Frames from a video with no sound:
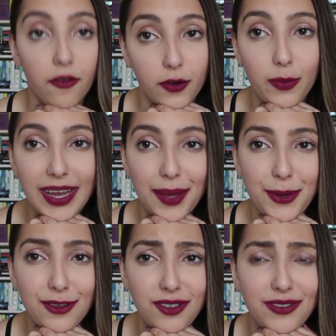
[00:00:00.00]
for when I
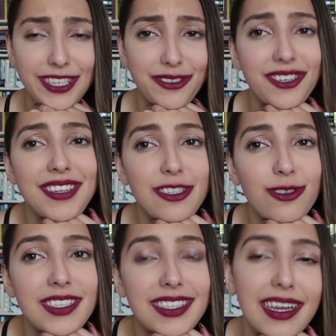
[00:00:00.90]
post new videos and all that
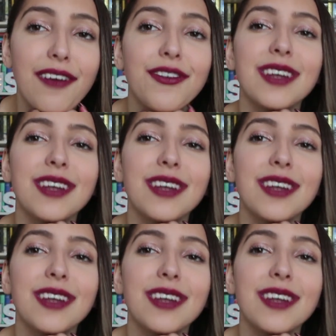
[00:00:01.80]
sort of stuff.